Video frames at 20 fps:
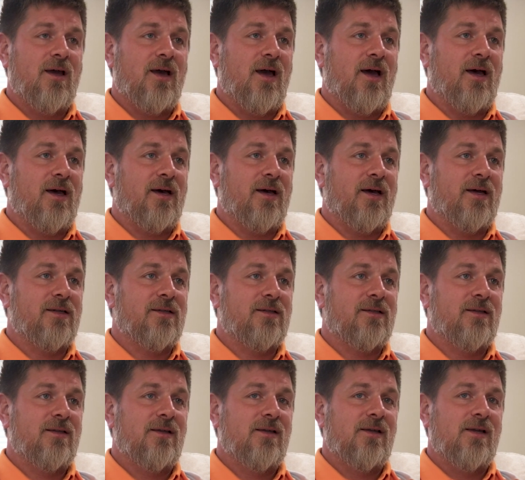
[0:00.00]

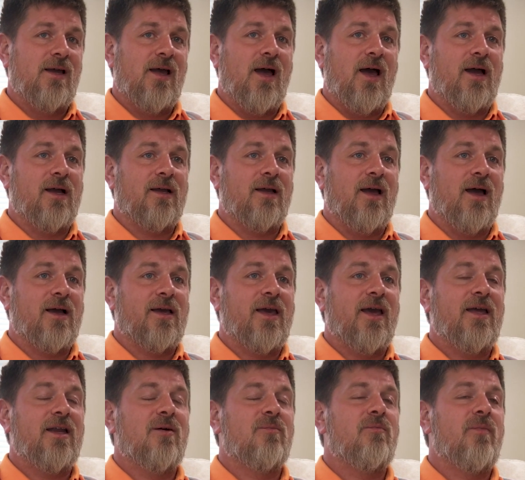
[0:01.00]
I
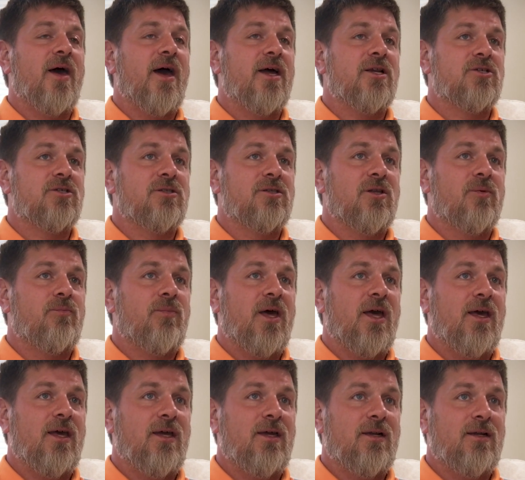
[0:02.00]
can't imagine the
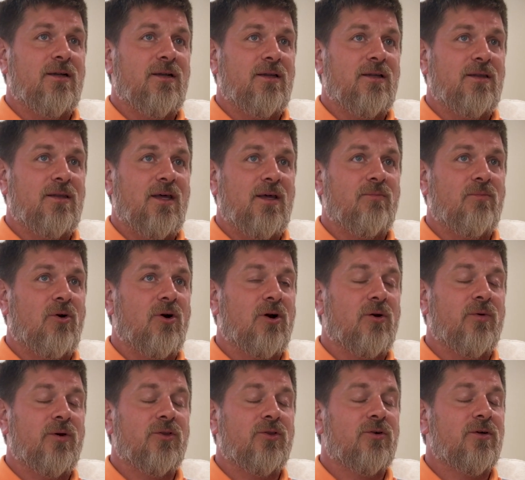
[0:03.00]
pain that
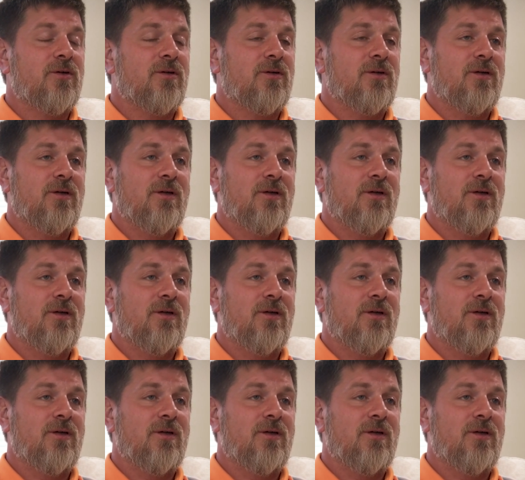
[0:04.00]
Mark went through.